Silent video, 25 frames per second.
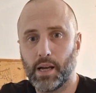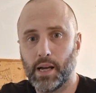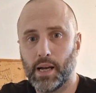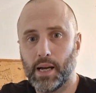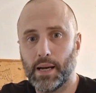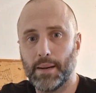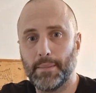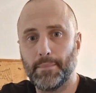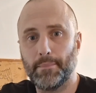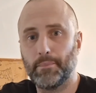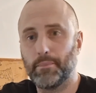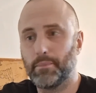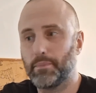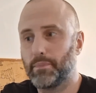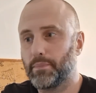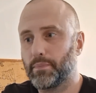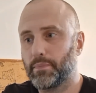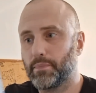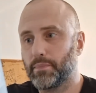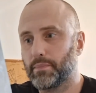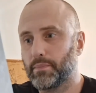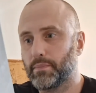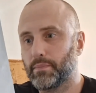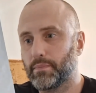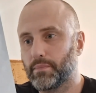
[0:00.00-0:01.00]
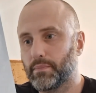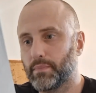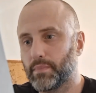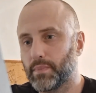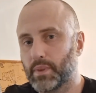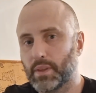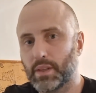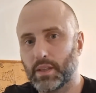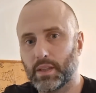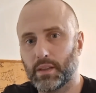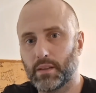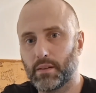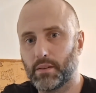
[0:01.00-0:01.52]
Um,
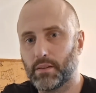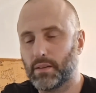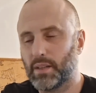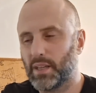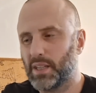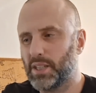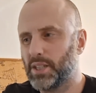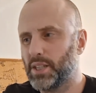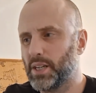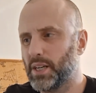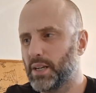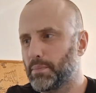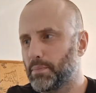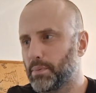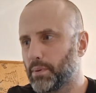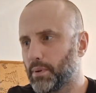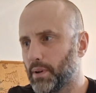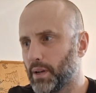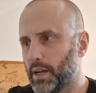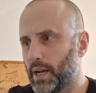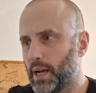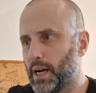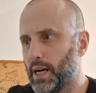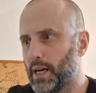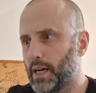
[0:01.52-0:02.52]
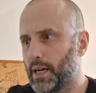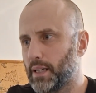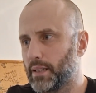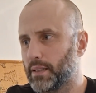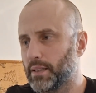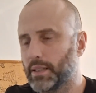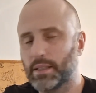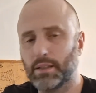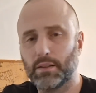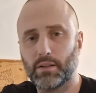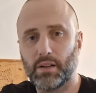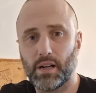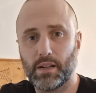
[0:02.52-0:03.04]
they're cheap and
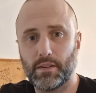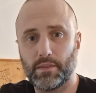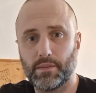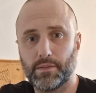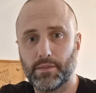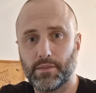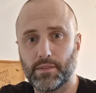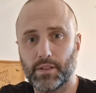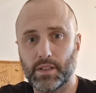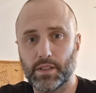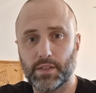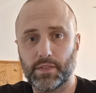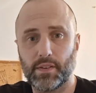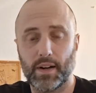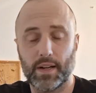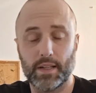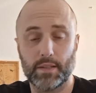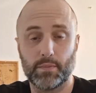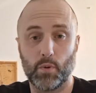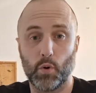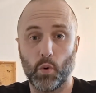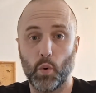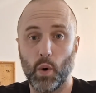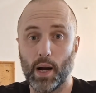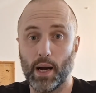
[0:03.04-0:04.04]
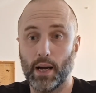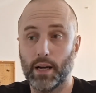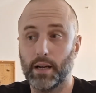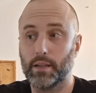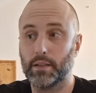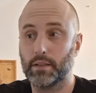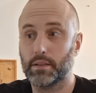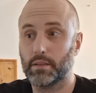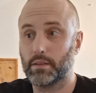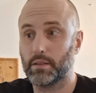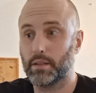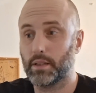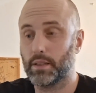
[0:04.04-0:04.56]
they don't have, as far as I'm
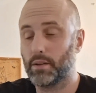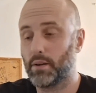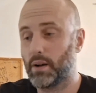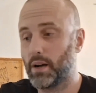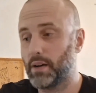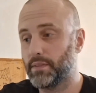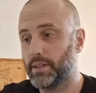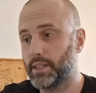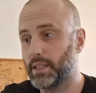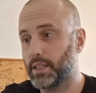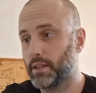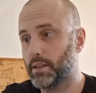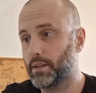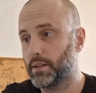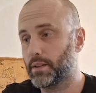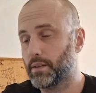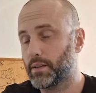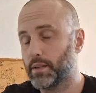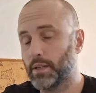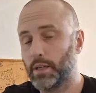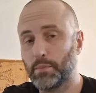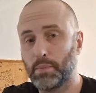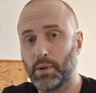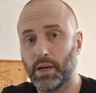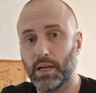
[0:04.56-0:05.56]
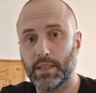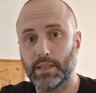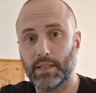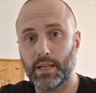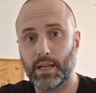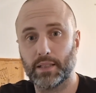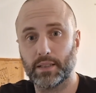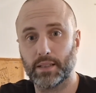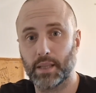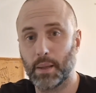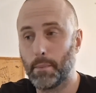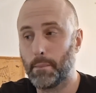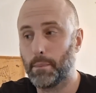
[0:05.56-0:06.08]
aware, they don't have any third party
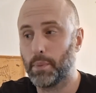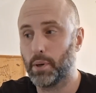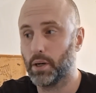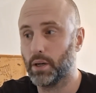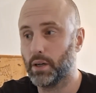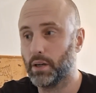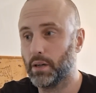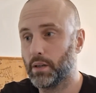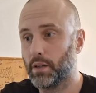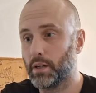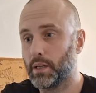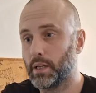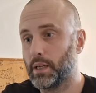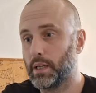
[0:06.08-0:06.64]
testing, but